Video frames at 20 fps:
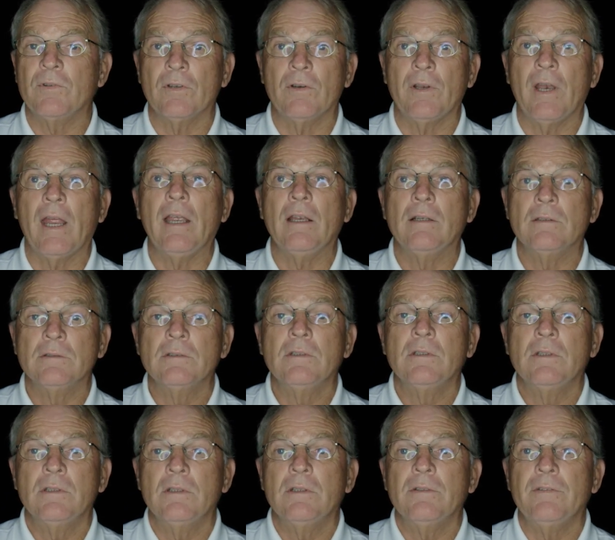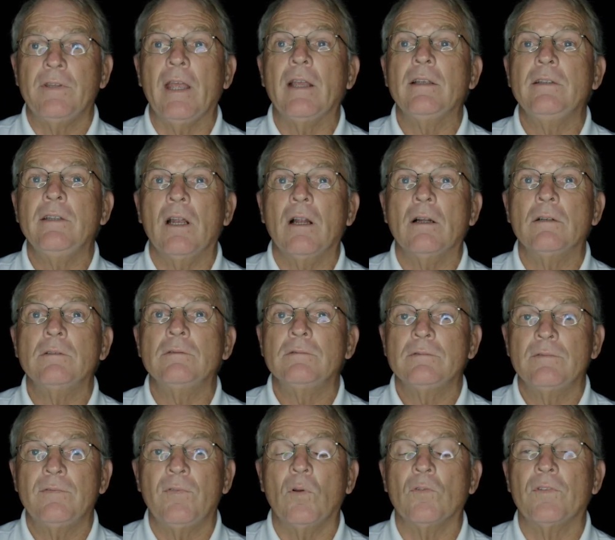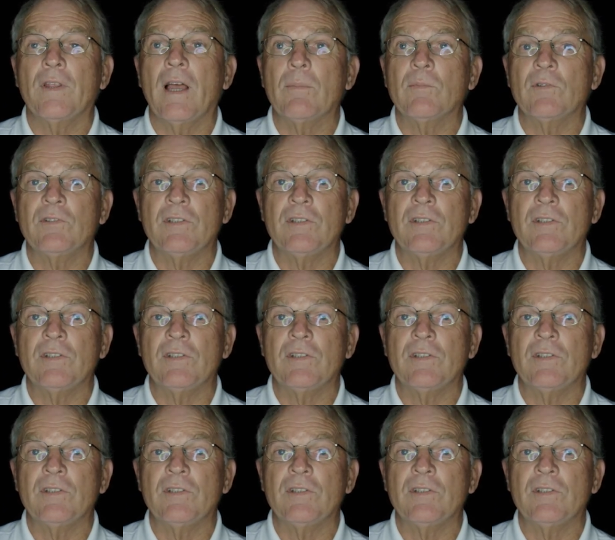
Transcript: So they you know, full-time